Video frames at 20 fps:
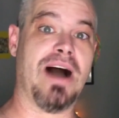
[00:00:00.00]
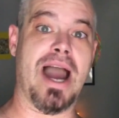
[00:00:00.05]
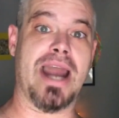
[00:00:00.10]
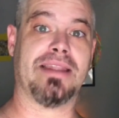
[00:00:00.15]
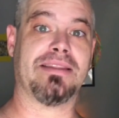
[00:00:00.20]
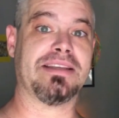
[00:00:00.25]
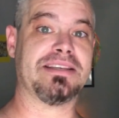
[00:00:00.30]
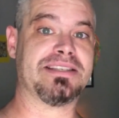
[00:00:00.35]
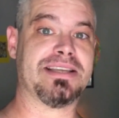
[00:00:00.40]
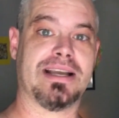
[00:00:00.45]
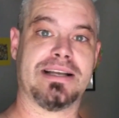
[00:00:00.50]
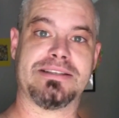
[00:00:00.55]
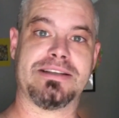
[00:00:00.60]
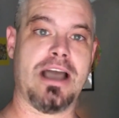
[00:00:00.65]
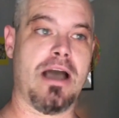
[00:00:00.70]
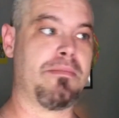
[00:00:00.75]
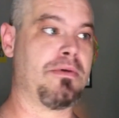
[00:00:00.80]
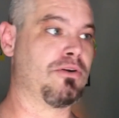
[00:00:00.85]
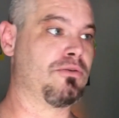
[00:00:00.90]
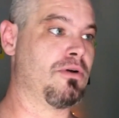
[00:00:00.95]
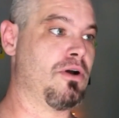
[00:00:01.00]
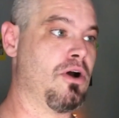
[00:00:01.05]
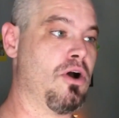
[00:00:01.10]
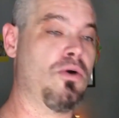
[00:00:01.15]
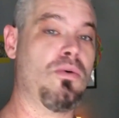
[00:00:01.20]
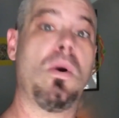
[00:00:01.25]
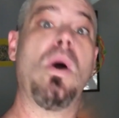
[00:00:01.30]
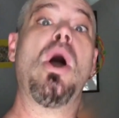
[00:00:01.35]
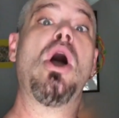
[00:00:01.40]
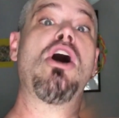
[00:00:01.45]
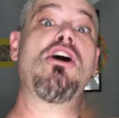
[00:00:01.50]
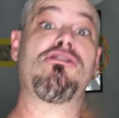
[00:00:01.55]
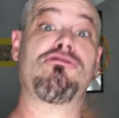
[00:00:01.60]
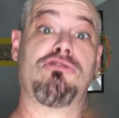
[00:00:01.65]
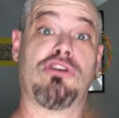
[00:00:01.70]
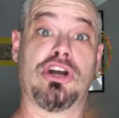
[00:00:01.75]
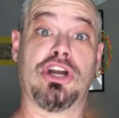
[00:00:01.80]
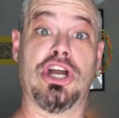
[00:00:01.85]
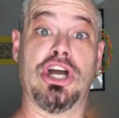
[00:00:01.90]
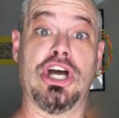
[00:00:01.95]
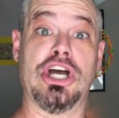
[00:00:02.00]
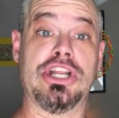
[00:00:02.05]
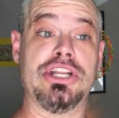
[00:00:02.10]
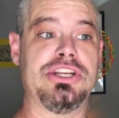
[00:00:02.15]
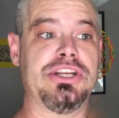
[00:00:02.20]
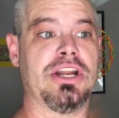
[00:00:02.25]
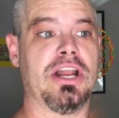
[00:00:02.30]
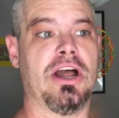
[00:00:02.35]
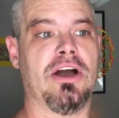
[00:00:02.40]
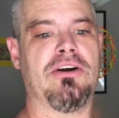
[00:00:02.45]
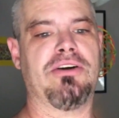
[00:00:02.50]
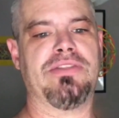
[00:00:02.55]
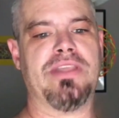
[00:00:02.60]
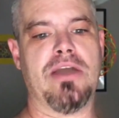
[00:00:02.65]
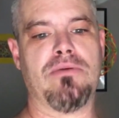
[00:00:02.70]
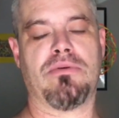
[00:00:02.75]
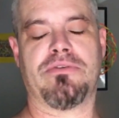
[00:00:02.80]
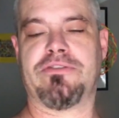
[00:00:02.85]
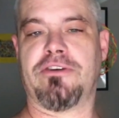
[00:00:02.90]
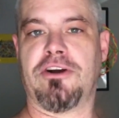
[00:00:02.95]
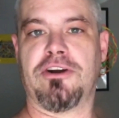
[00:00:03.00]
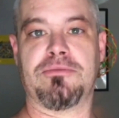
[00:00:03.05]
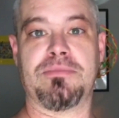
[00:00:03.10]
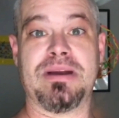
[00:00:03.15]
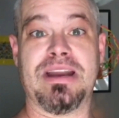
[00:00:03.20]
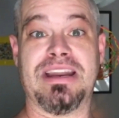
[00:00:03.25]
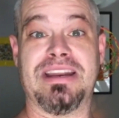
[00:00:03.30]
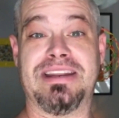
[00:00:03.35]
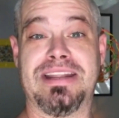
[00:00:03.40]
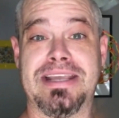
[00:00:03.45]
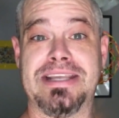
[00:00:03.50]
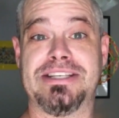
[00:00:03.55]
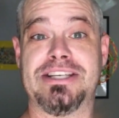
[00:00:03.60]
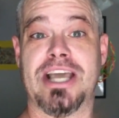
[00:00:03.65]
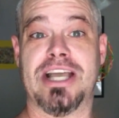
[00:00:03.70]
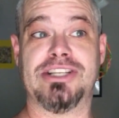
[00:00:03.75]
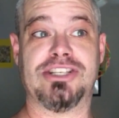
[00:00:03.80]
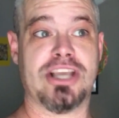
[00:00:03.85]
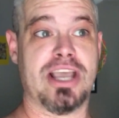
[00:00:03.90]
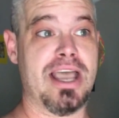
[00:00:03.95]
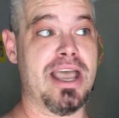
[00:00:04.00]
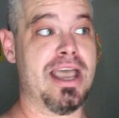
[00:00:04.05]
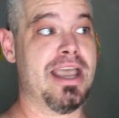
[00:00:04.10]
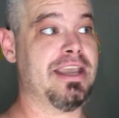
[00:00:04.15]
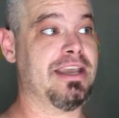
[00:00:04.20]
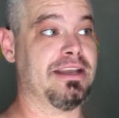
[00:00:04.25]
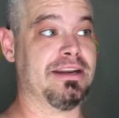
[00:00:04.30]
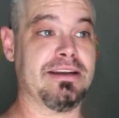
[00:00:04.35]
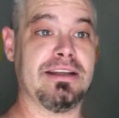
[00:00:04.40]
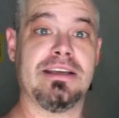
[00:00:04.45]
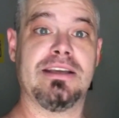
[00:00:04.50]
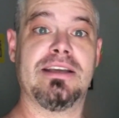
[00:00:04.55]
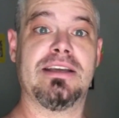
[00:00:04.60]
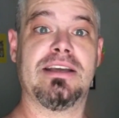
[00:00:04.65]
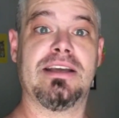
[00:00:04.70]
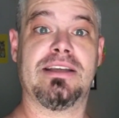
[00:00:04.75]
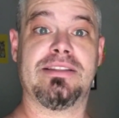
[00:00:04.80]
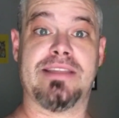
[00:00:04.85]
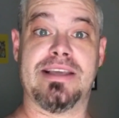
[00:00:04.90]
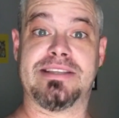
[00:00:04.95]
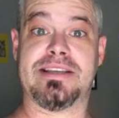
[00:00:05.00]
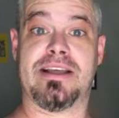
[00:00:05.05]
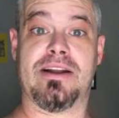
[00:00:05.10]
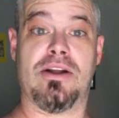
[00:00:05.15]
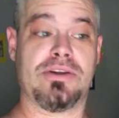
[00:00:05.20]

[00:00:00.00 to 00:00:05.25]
it's been dragging all the support from people through the mud.